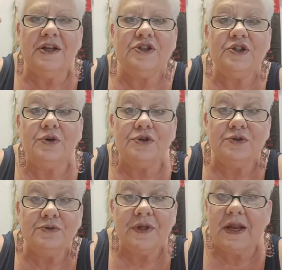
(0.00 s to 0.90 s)
it shows
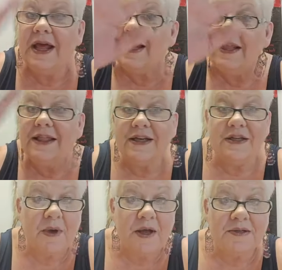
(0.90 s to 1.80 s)
you that anything is
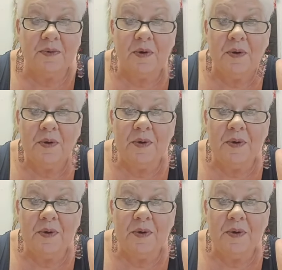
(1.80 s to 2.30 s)
possible.